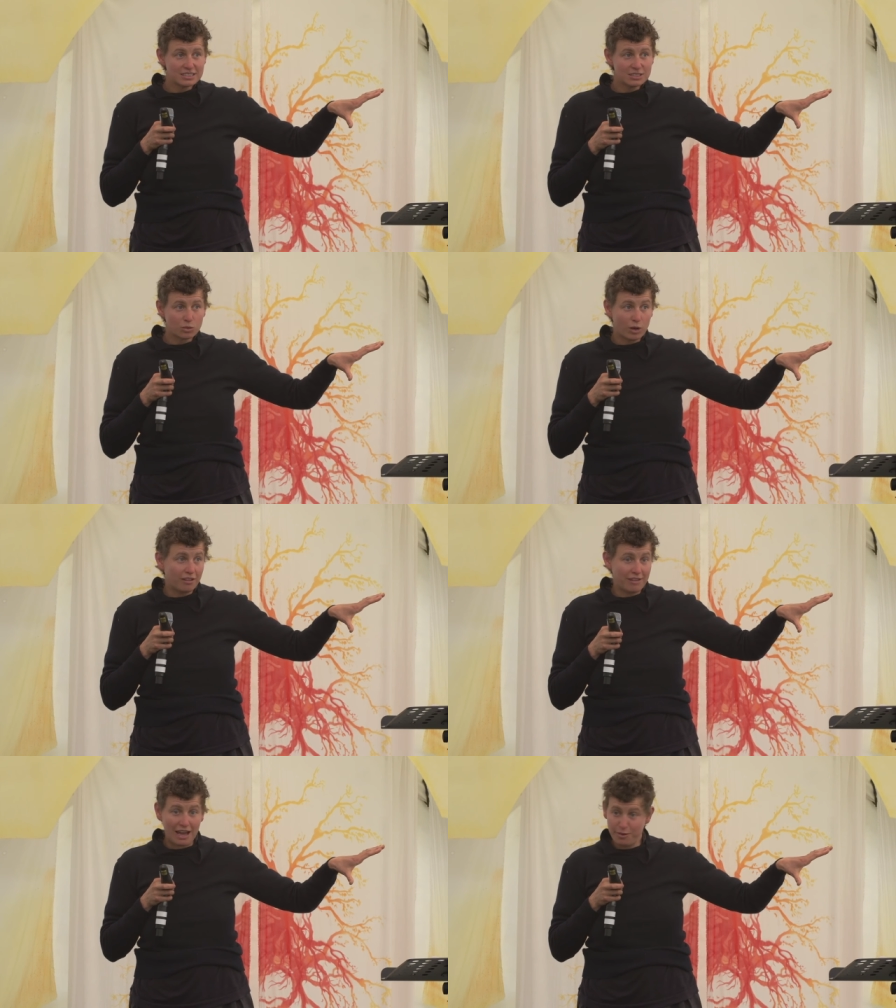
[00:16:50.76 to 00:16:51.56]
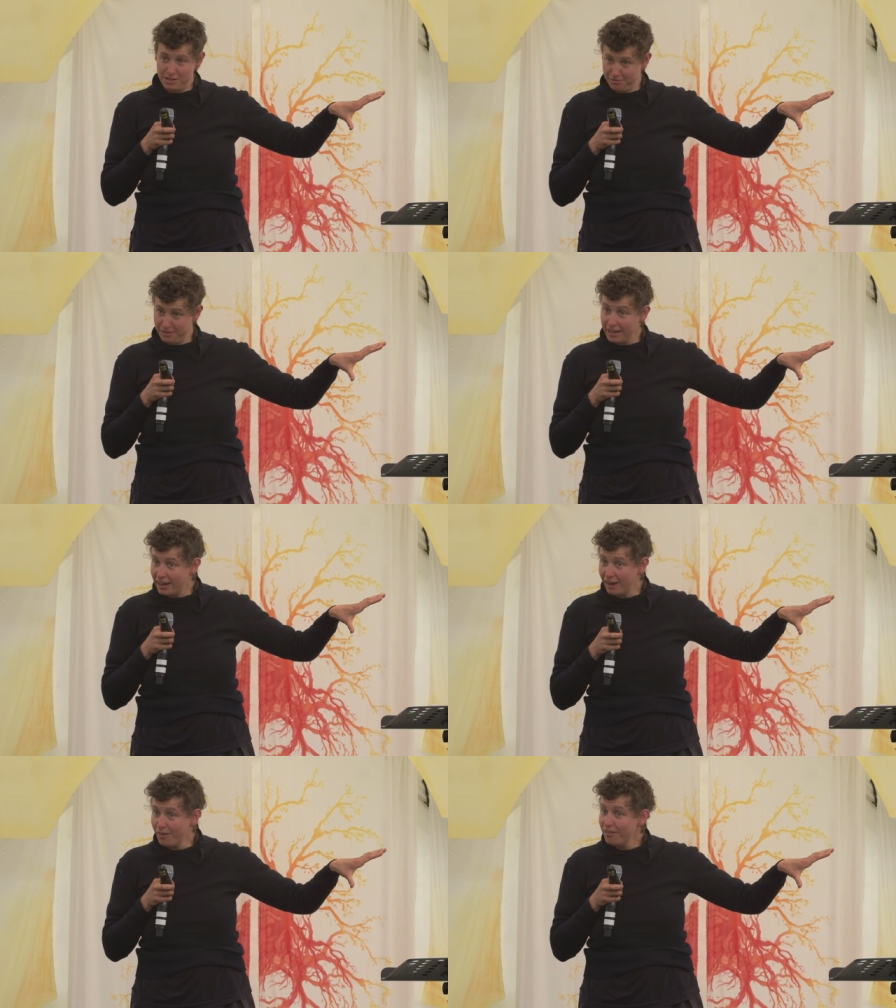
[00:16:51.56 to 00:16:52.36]
12 hours of
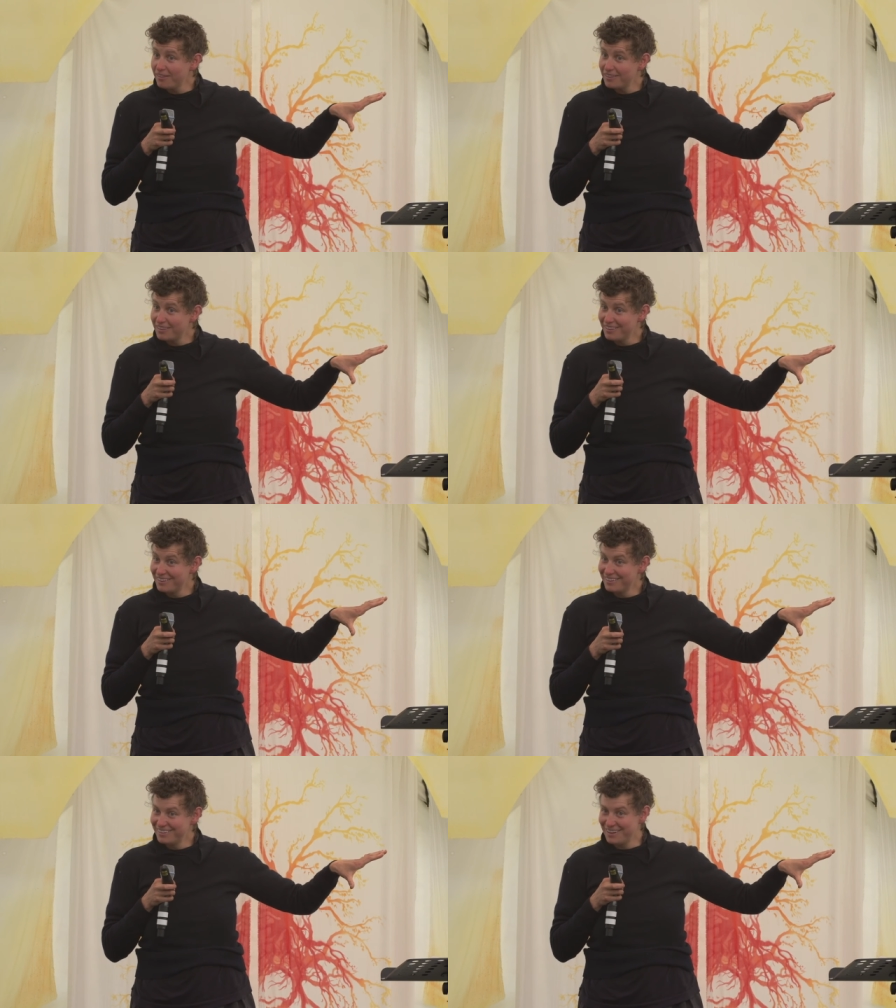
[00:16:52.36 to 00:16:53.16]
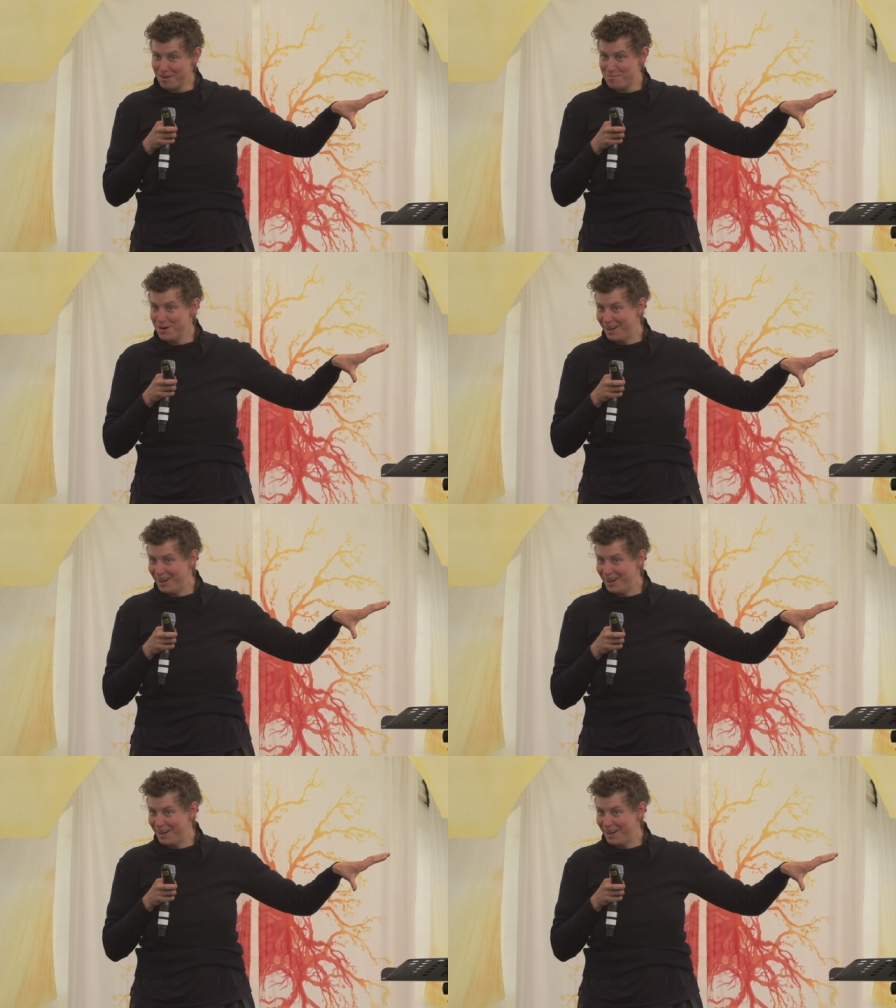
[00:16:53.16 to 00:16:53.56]
video that we put